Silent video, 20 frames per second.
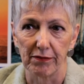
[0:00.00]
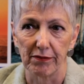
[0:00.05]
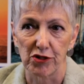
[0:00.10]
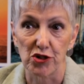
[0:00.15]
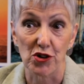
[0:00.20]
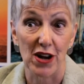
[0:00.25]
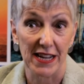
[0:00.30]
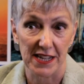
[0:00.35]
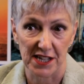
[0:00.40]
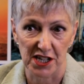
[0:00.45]

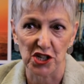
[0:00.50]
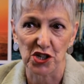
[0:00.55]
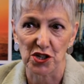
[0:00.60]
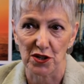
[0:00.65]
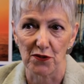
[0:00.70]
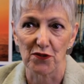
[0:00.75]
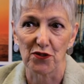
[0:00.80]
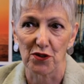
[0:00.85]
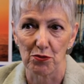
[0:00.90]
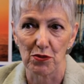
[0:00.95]

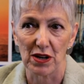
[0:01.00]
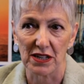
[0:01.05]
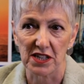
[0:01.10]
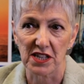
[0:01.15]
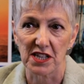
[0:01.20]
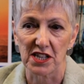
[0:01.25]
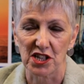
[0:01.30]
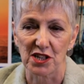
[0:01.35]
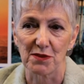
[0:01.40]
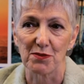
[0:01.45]
transition from one
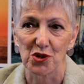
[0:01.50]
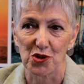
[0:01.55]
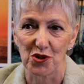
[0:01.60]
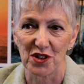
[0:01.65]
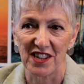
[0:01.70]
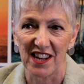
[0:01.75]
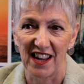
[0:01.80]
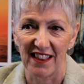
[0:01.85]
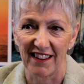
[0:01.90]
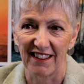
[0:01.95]
system to
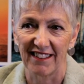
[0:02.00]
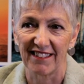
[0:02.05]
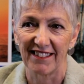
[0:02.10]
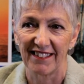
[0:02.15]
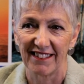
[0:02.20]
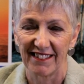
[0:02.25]
another.